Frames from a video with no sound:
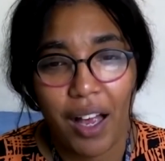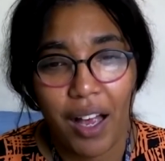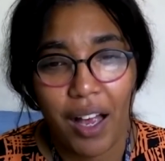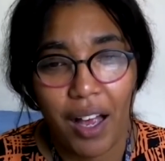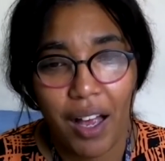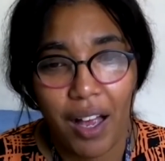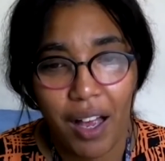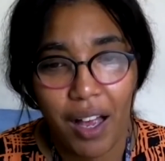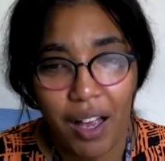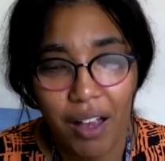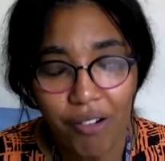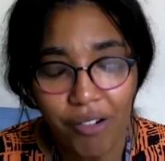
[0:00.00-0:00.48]

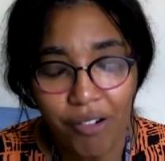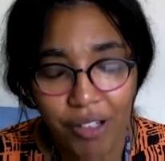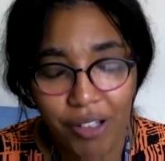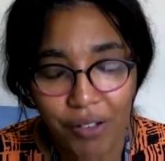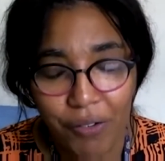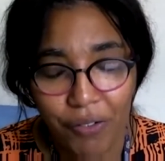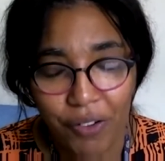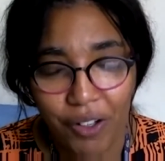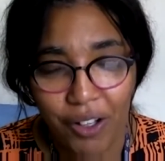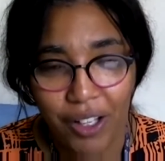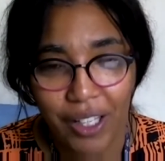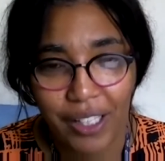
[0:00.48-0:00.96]
Our
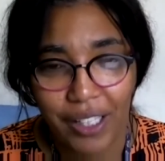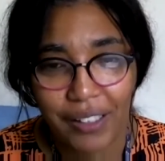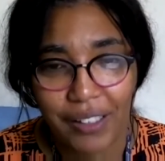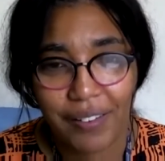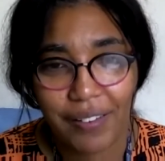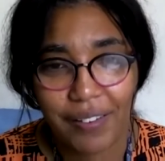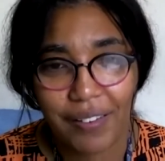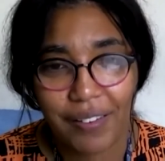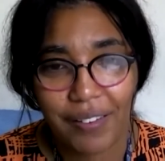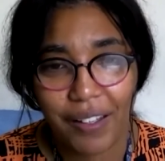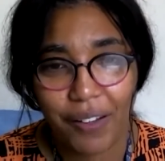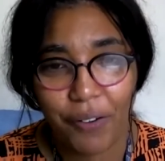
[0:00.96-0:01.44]

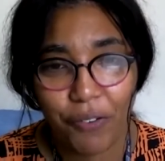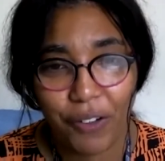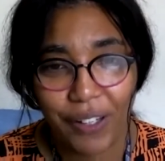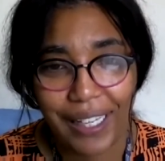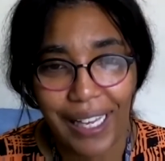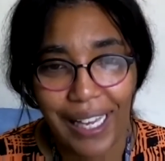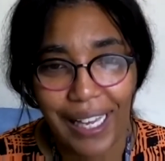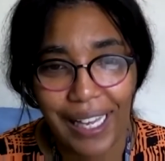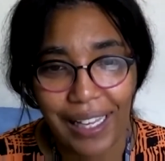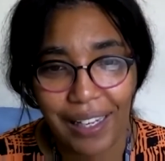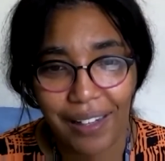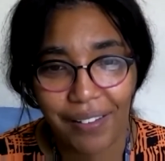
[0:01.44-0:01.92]
advice for
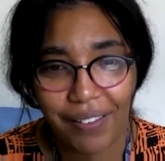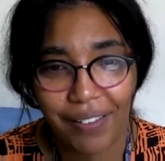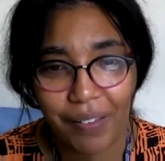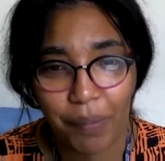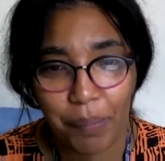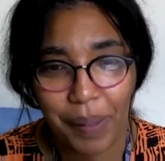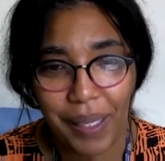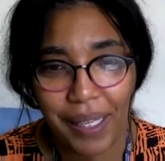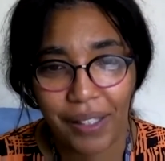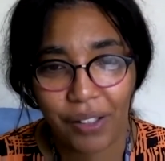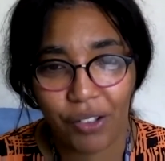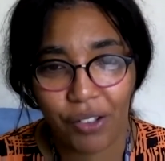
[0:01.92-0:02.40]
cancer
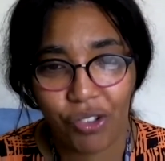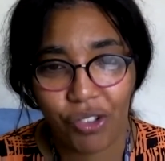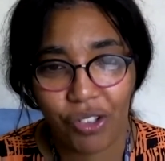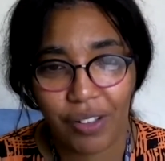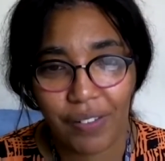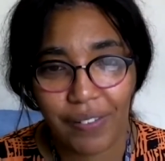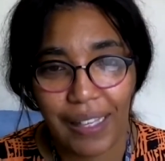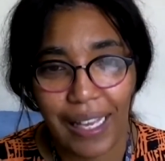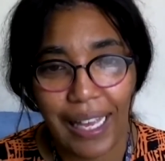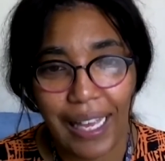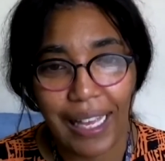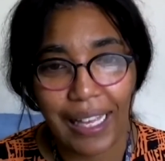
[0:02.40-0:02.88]

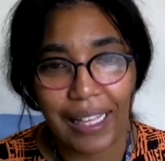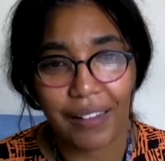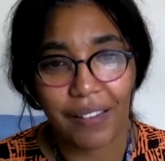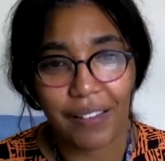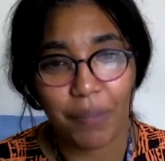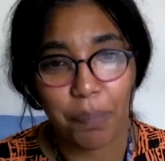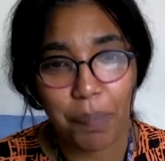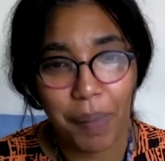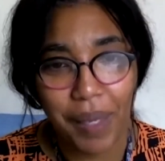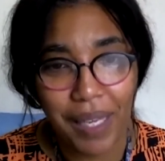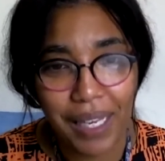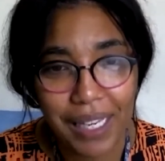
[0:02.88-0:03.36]
patients has
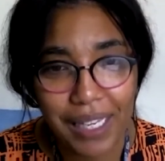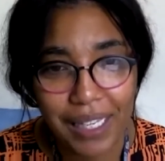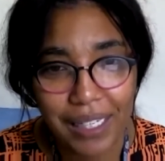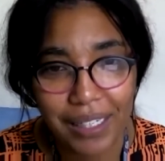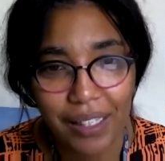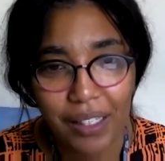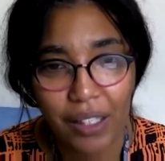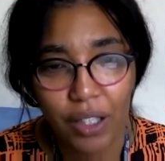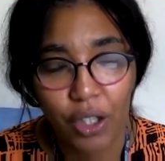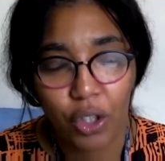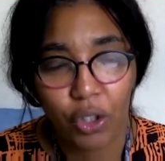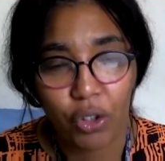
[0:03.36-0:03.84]

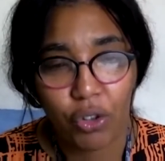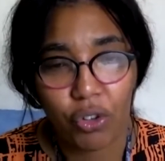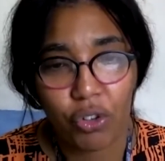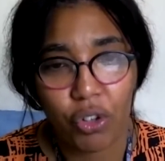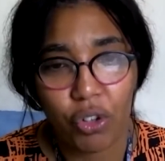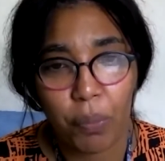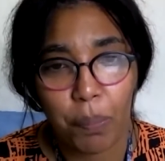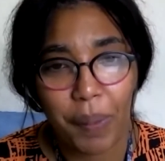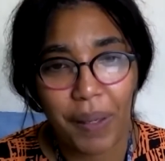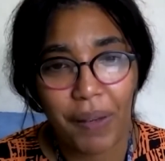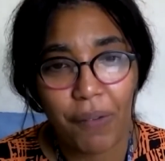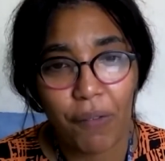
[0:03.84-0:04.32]
been
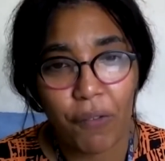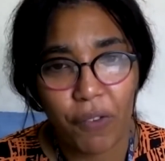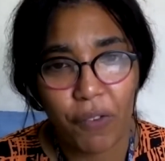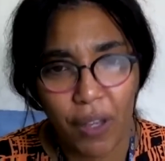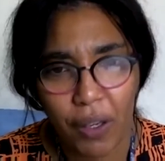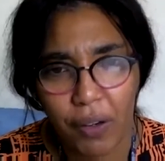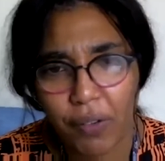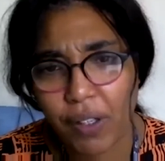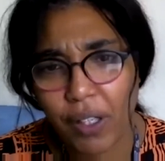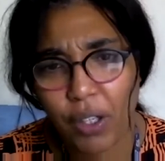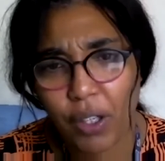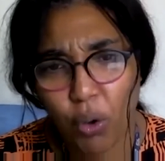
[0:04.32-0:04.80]
to be
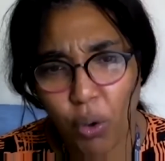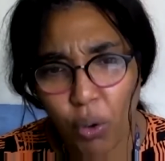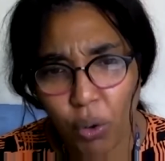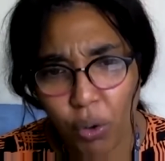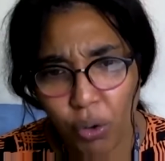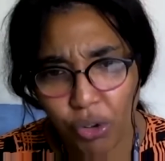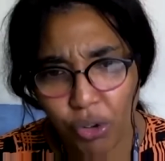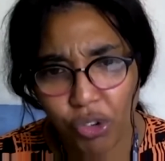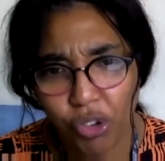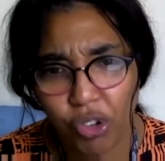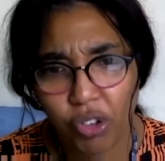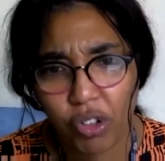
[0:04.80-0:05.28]
very
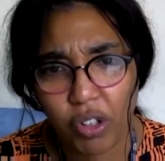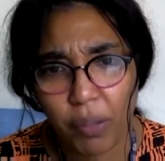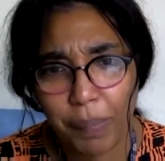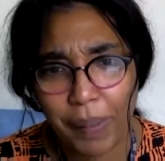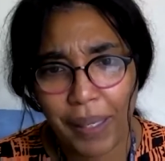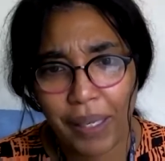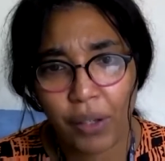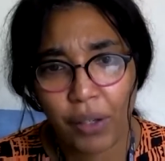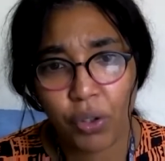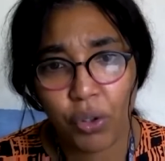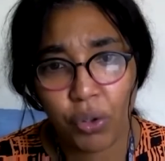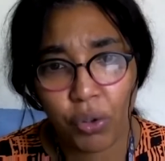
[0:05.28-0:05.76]
cautious
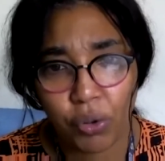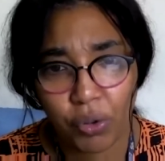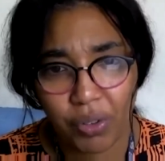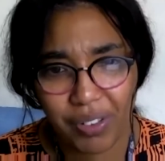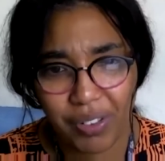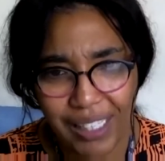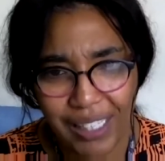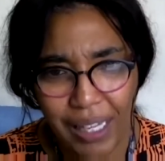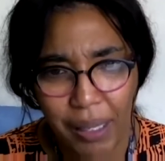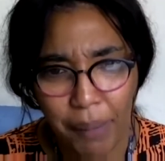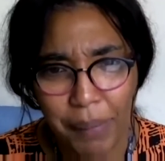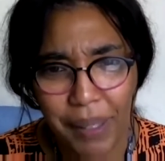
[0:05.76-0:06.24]
about who's
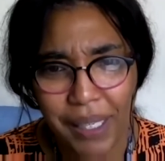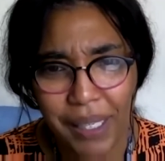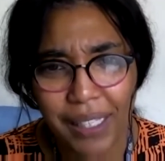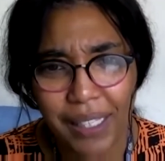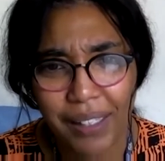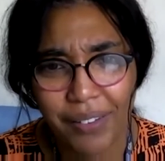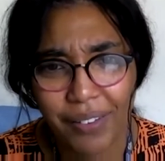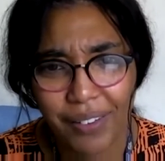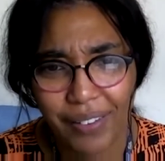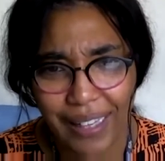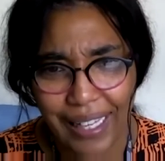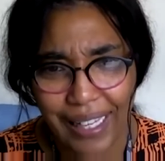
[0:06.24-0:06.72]
coming
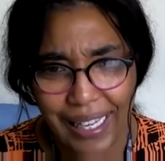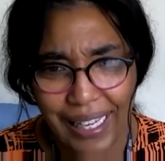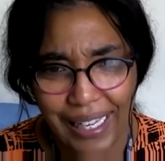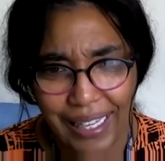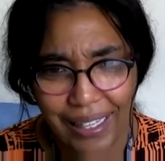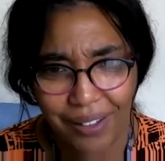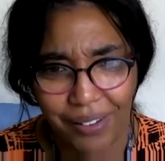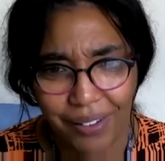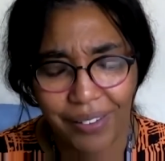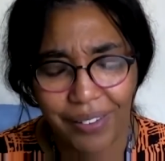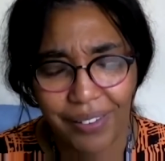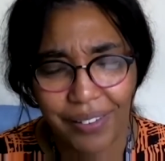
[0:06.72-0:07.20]
into the
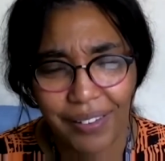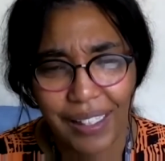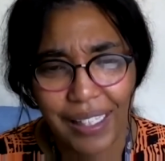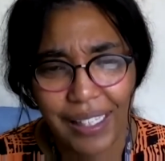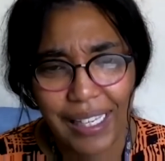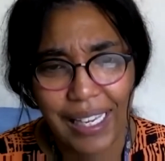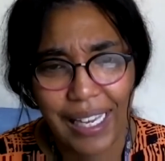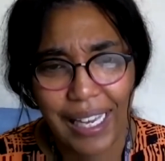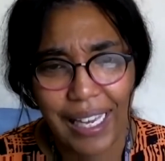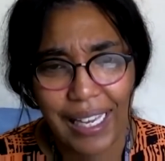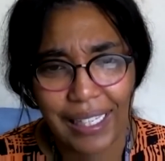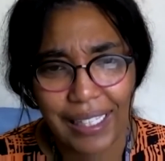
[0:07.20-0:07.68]
house.
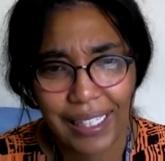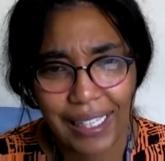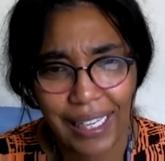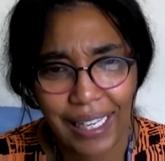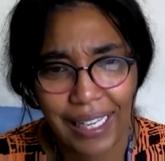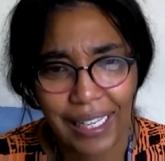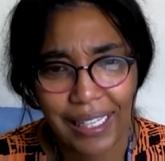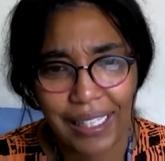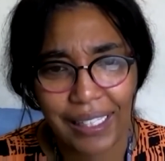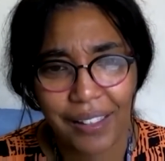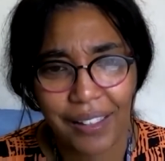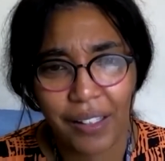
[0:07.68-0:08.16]

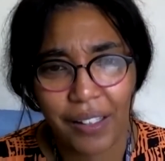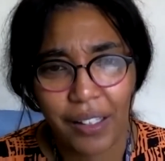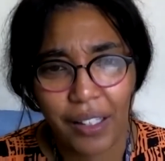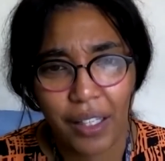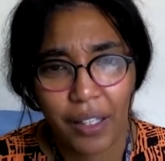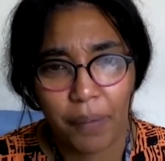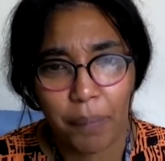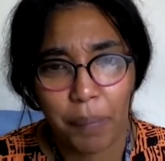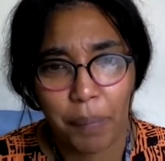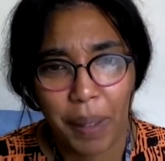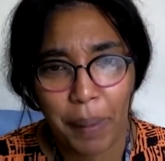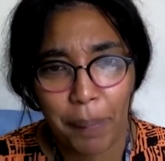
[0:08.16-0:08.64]
Again,
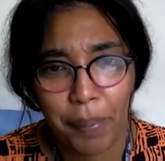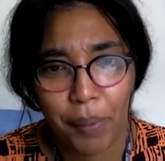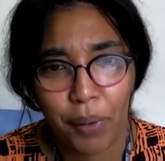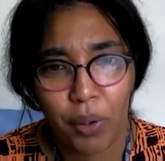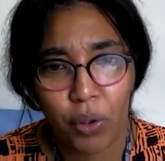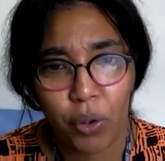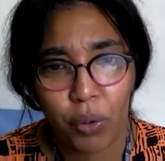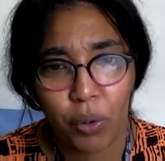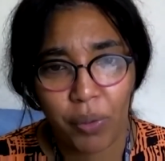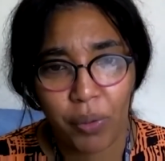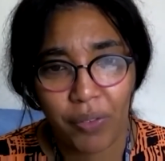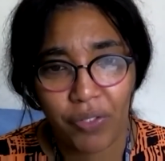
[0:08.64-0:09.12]
people
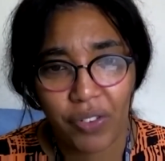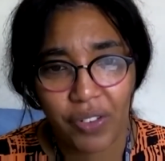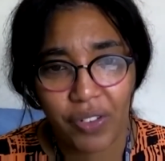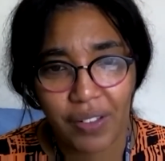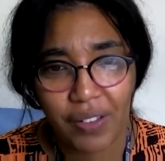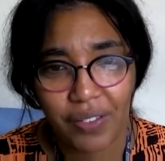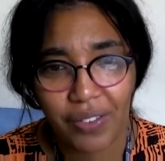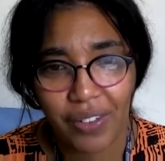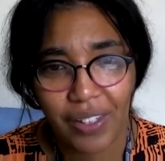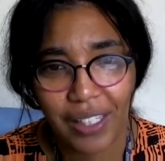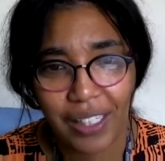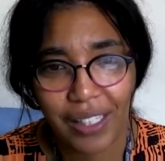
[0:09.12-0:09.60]
who are
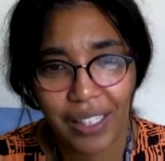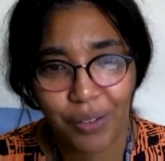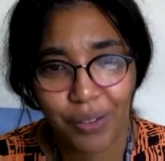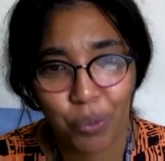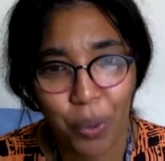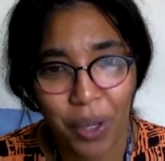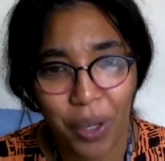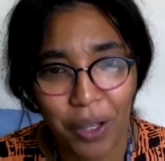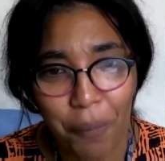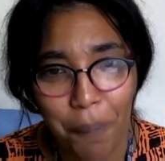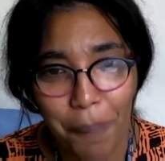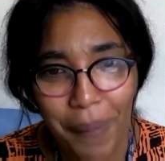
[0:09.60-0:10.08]
visiting as
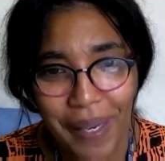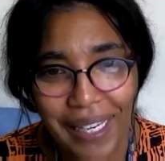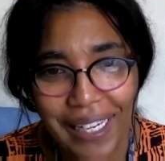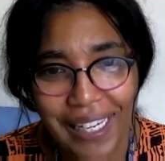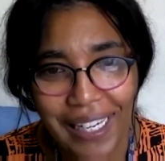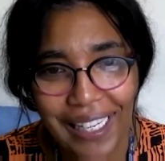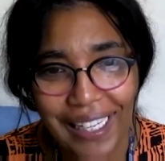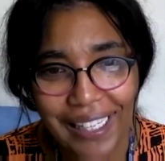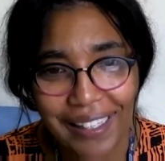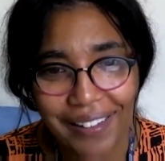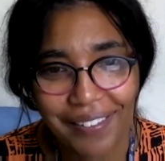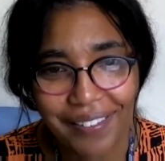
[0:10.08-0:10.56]
well,
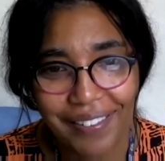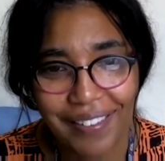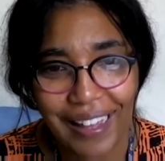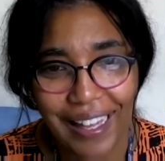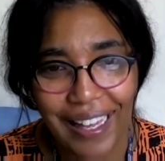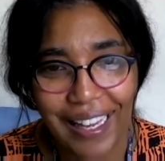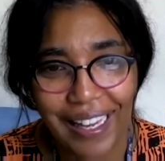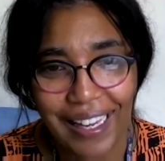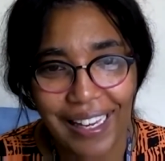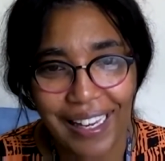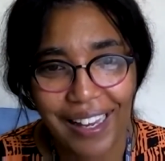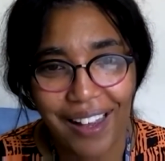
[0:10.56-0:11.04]
meaning as
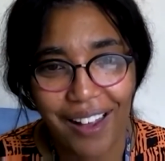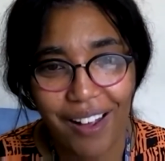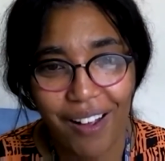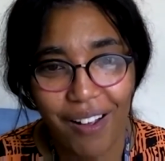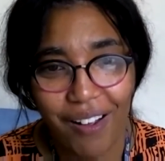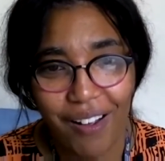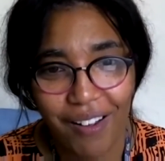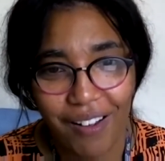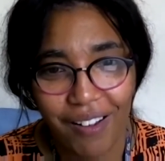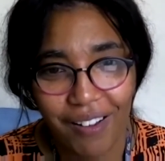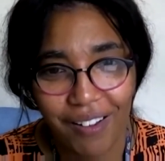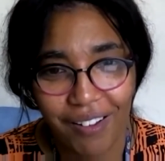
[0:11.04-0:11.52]
they
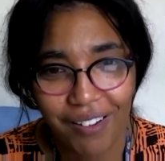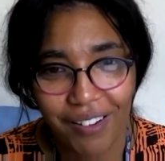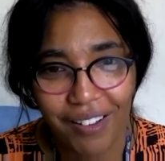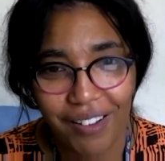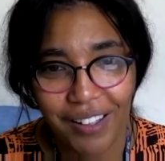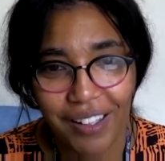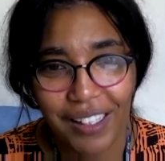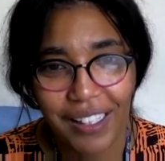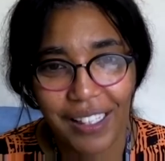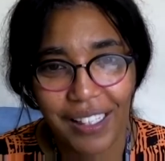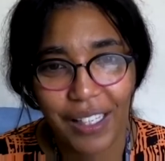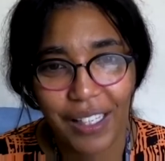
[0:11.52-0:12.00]
are,